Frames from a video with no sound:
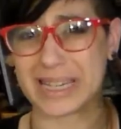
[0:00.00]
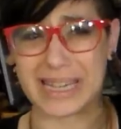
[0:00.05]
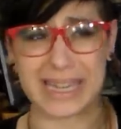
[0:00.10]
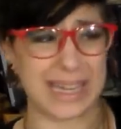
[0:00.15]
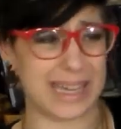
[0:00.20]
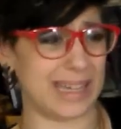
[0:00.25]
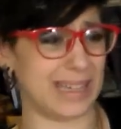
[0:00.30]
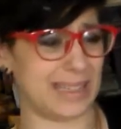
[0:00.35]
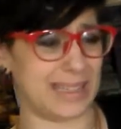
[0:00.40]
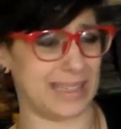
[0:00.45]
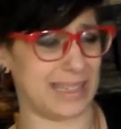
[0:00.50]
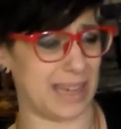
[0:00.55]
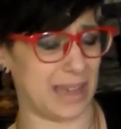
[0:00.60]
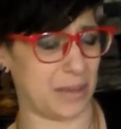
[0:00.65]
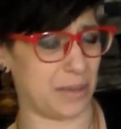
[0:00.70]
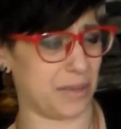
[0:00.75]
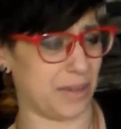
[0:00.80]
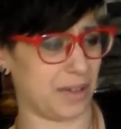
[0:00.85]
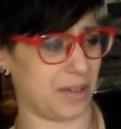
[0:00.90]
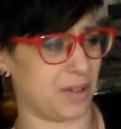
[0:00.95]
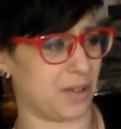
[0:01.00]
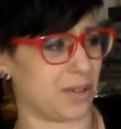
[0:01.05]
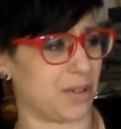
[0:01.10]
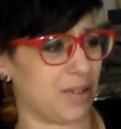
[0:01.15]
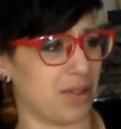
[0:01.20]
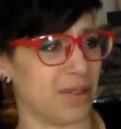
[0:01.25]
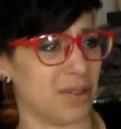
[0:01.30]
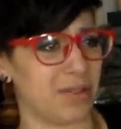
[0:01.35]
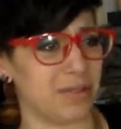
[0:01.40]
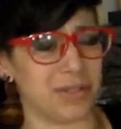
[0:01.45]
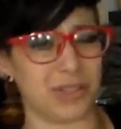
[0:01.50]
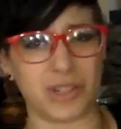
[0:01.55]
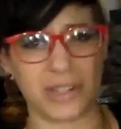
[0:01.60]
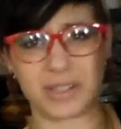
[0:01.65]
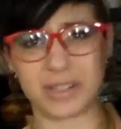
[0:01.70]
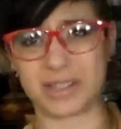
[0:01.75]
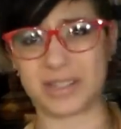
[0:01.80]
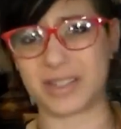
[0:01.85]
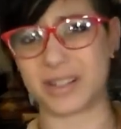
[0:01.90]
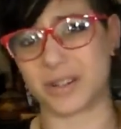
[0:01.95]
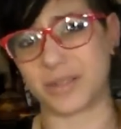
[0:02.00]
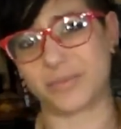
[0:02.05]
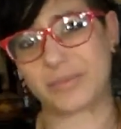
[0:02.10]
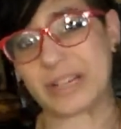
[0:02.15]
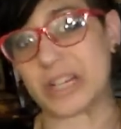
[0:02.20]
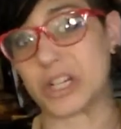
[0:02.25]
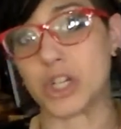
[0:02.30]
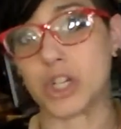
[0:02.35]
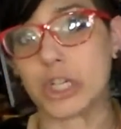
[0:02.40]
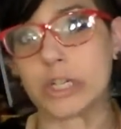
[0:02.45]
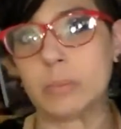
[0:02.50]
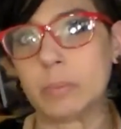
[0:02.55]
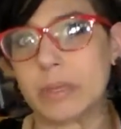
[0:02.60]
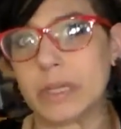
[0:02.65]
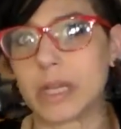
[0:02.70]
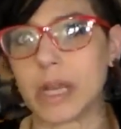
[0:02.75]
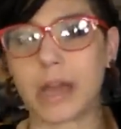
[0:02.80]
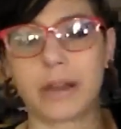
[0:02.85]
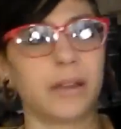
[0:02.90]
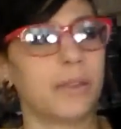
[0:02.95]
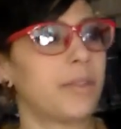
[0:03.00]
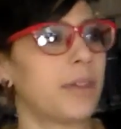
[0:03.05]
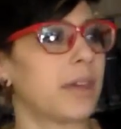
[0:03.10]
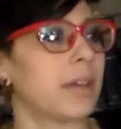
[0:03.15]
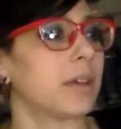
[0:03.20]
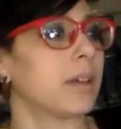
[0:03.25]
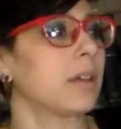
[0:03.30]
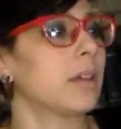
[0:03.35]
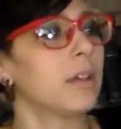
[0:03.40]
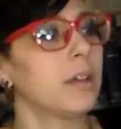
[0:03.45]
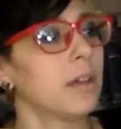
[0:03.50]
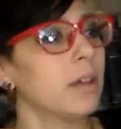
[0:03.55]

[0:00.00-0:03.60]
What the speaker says: kids, I think, or just, you know, a cheapy kind of thing.